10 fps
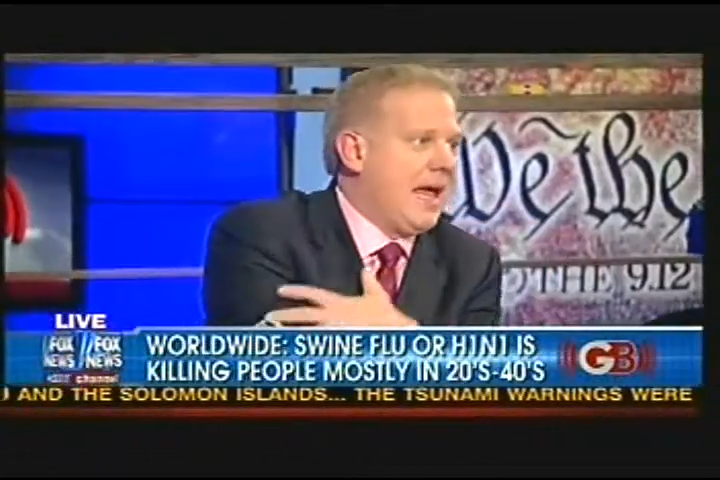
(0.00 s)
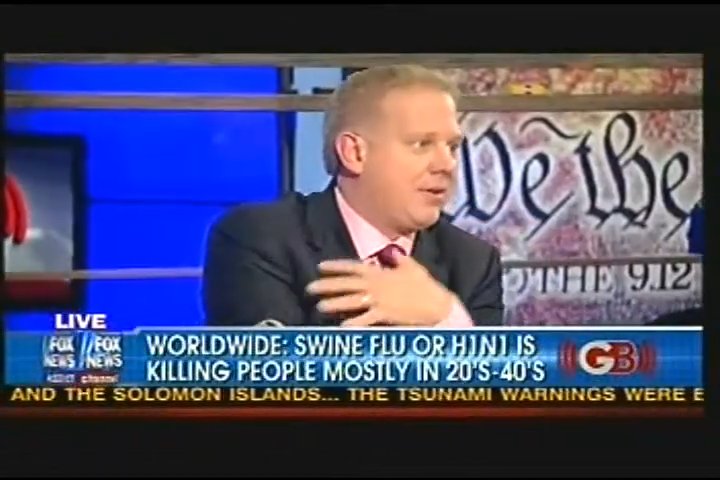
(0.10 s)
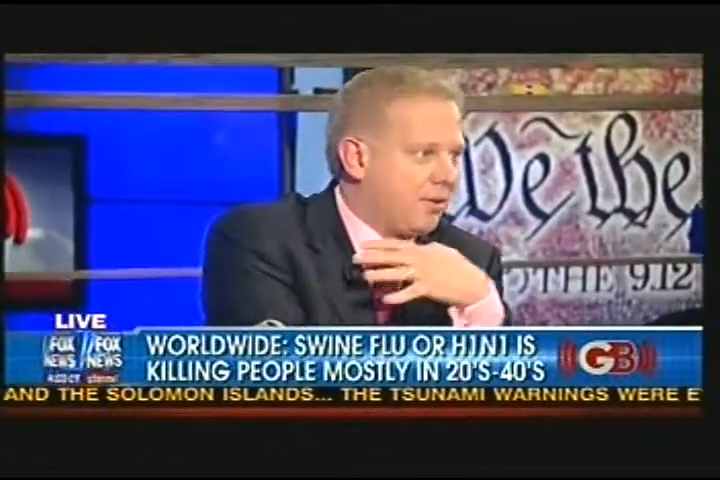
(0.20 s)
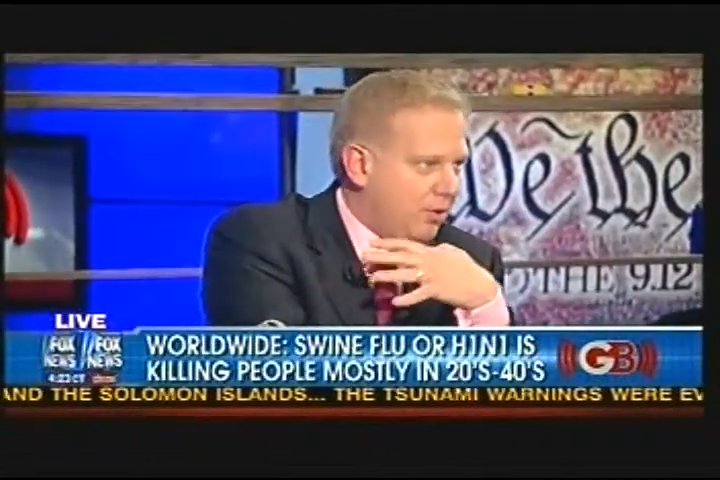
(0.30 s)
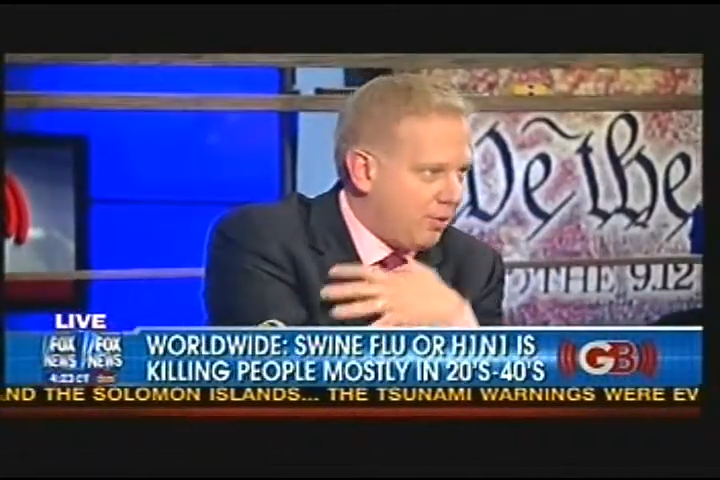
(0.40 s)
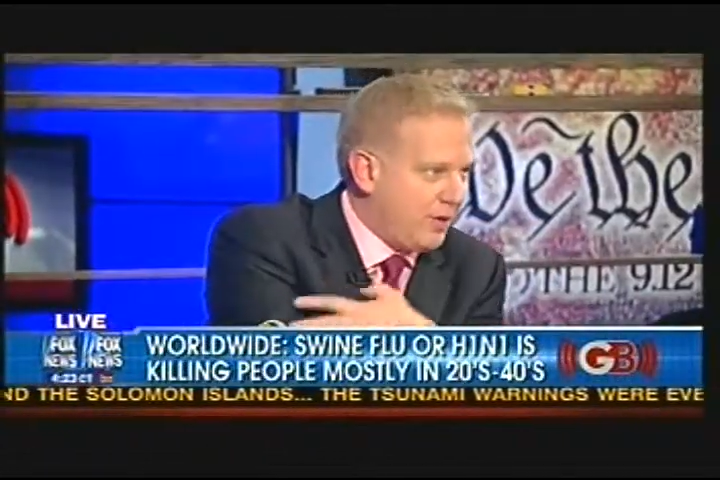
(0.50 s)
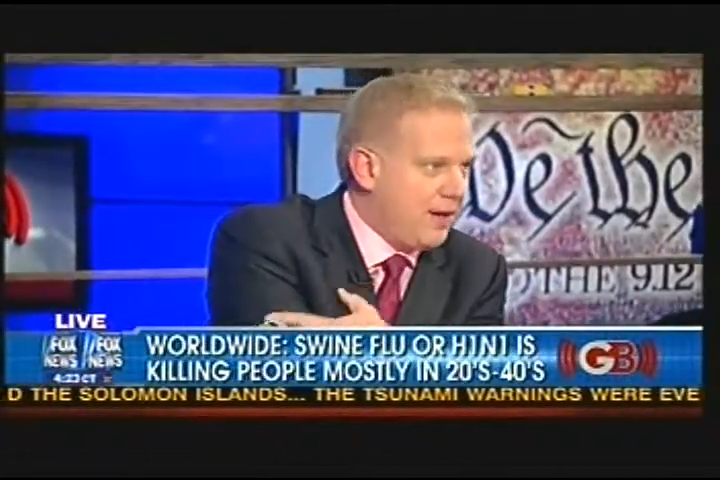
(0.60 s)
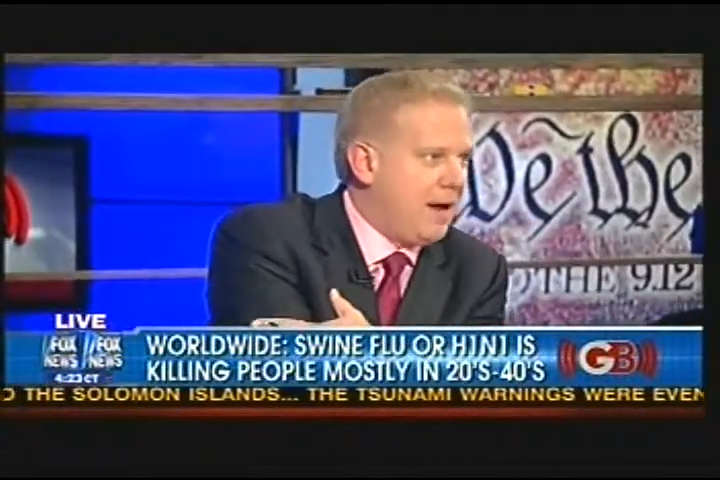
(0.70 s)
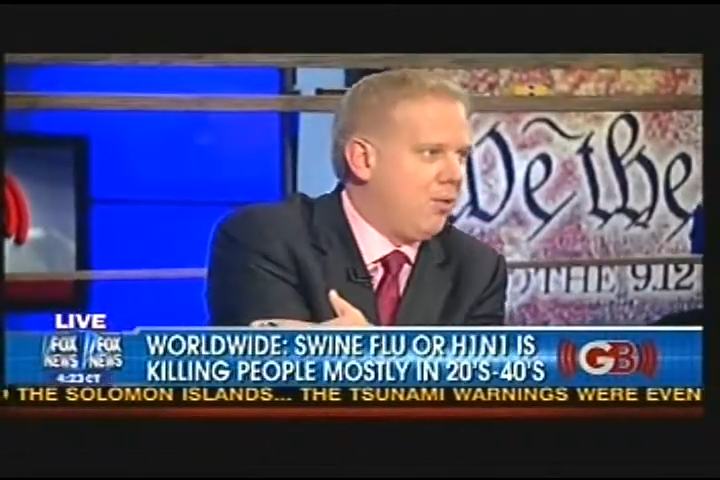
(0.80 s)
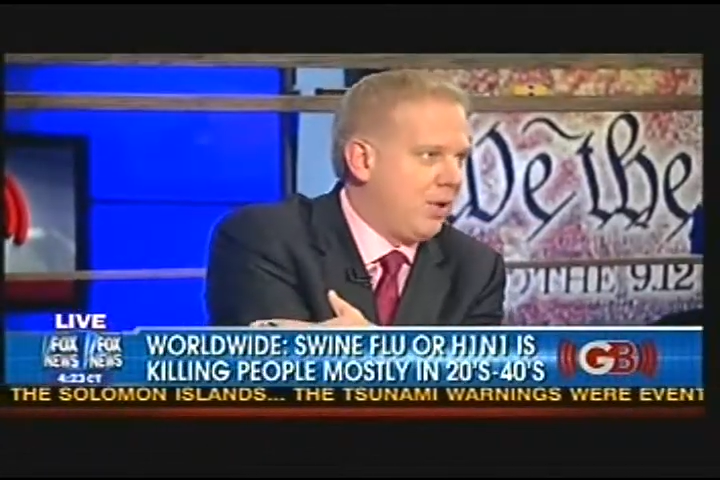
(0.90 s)
ladder or
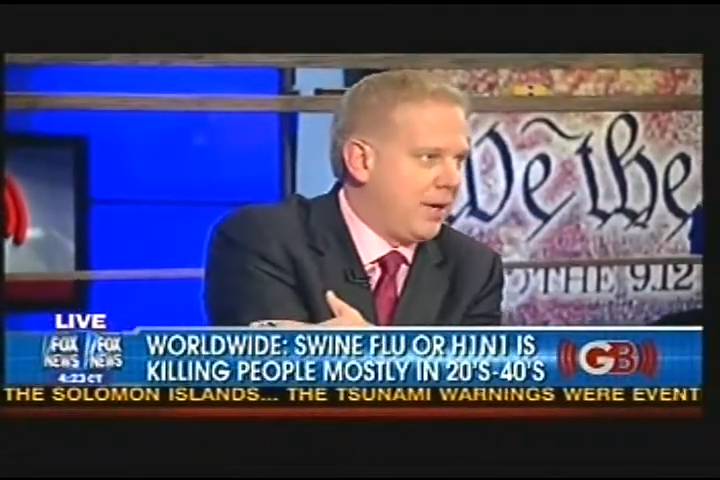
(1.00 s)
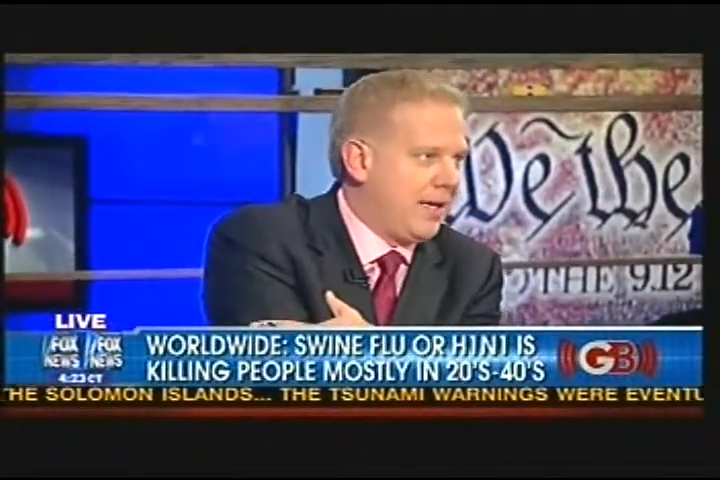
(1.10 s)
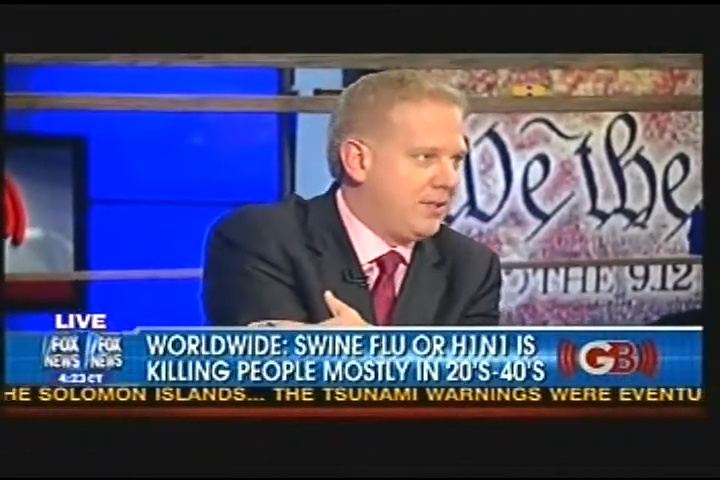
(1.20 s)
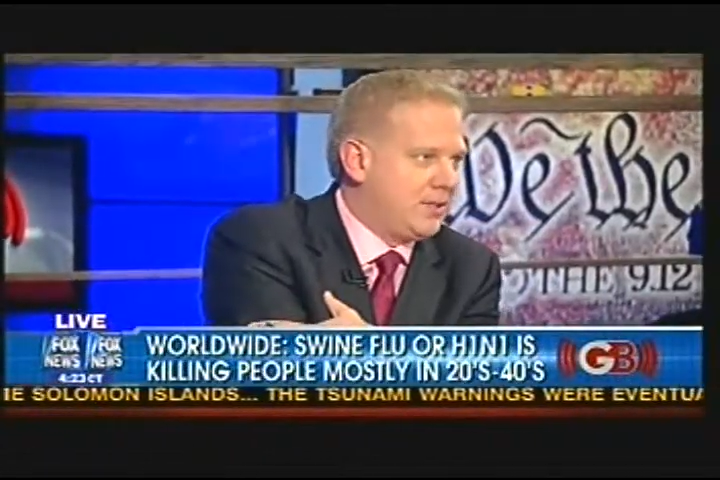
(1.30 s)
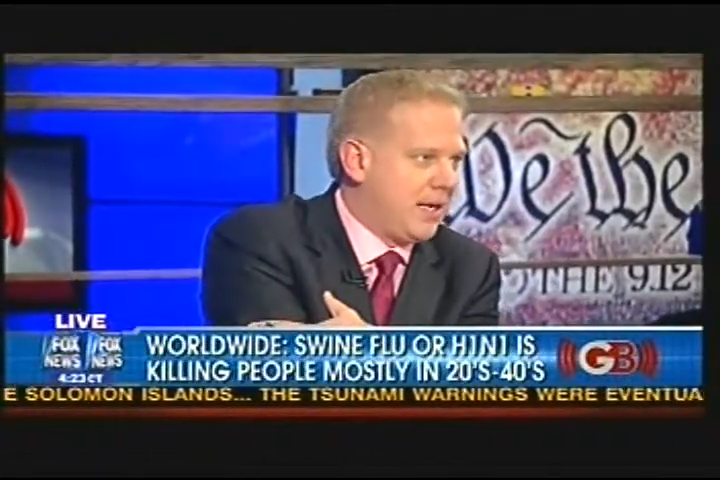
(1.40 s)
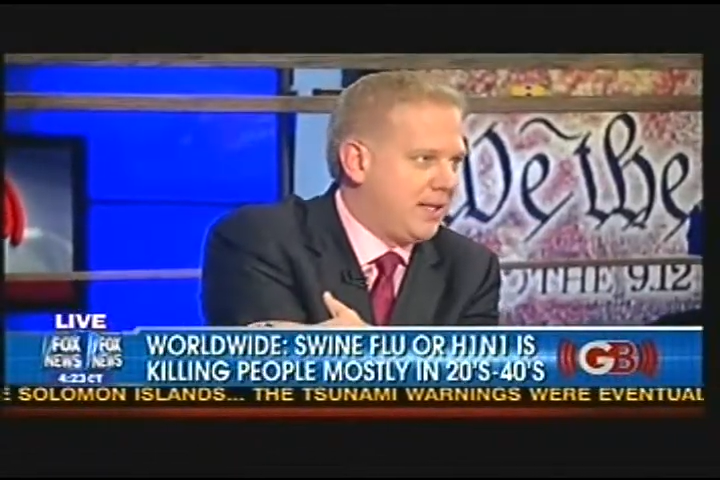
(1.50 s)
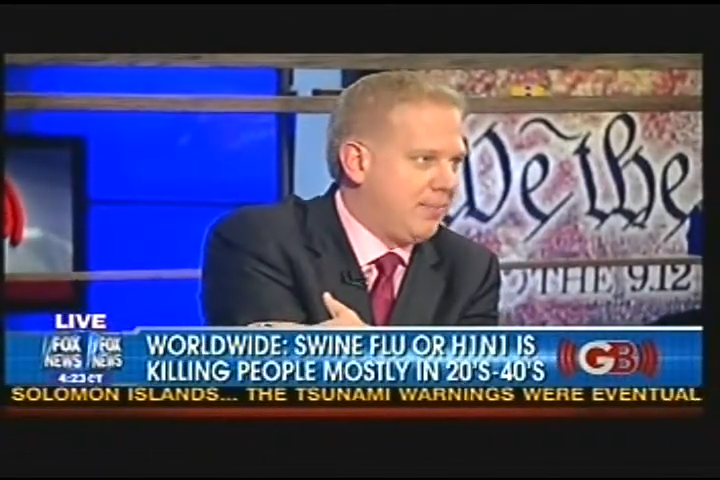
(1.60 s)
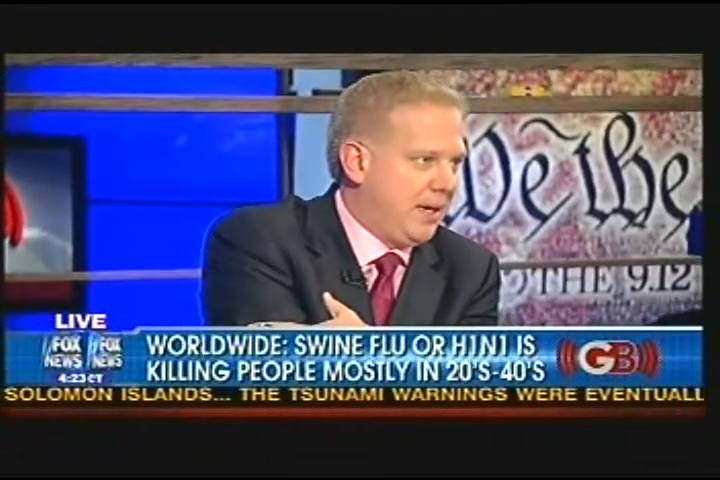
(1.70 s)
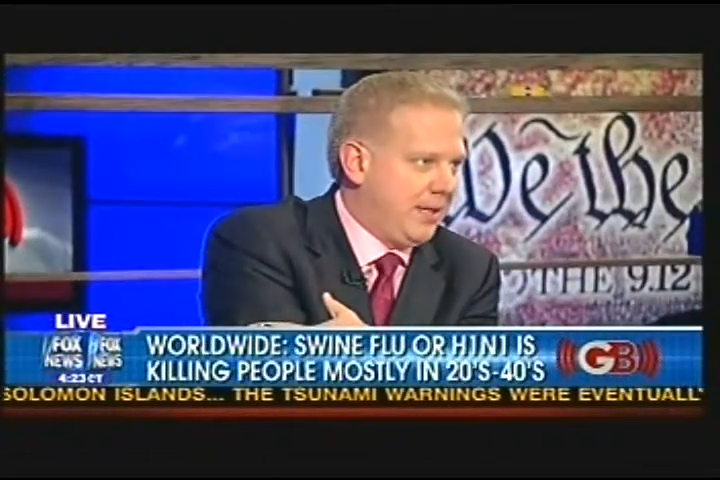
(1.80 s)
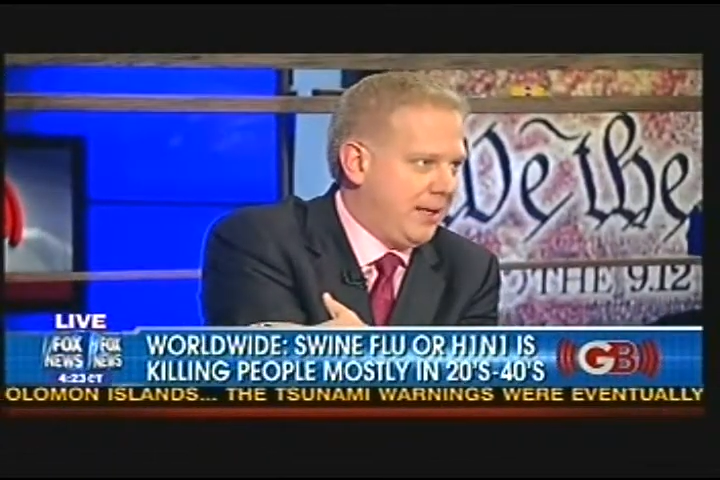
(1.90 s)
a network
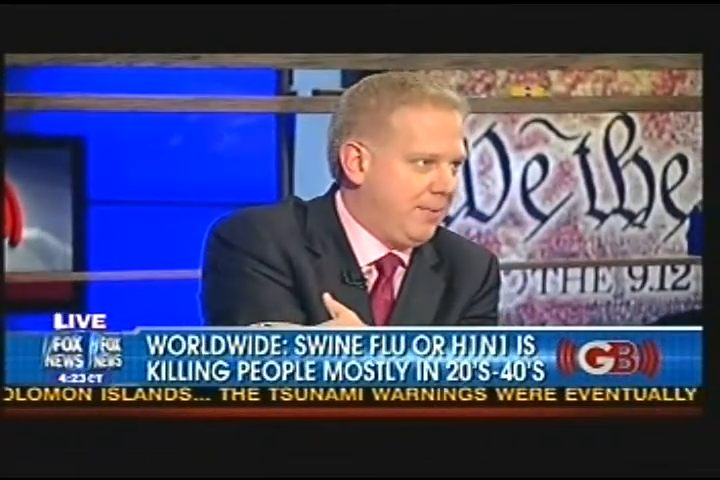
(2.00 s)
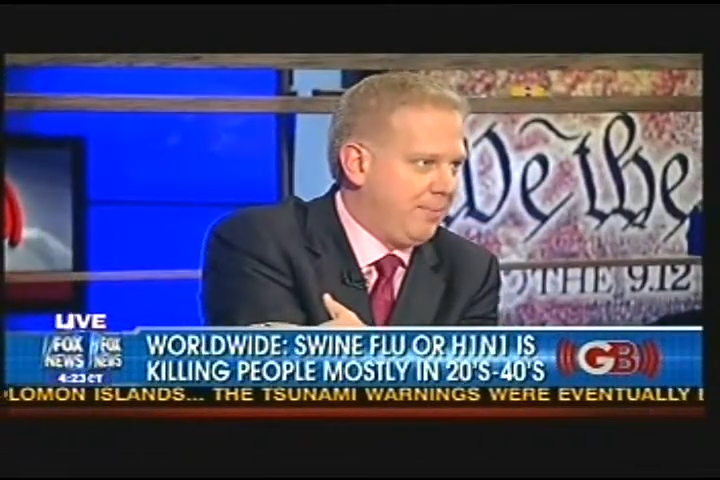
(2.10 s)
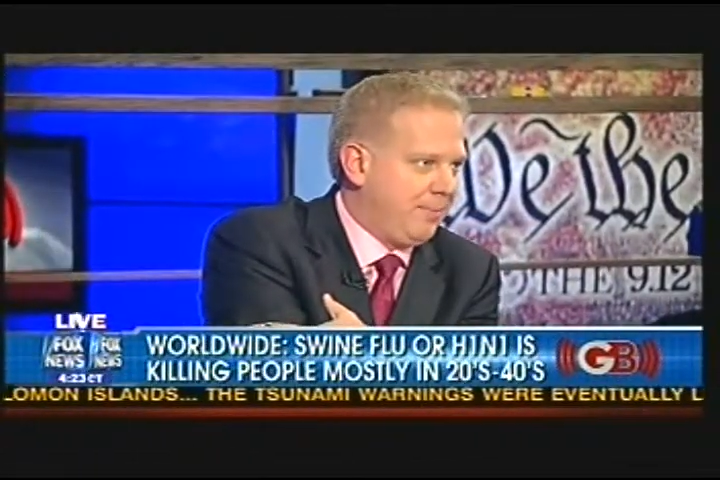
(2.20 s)
inside the body.